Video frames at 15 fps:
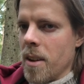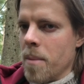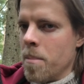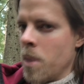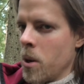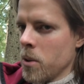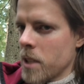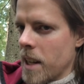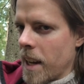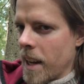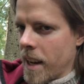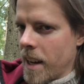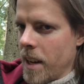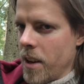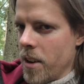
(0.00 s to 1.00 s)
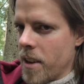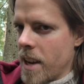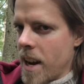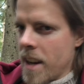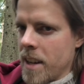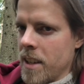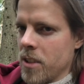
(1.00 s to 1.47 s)
Most likely you
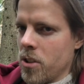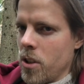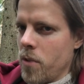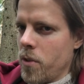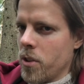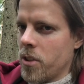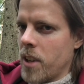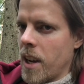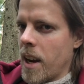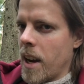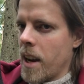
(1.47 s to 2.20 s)
can. So if you say,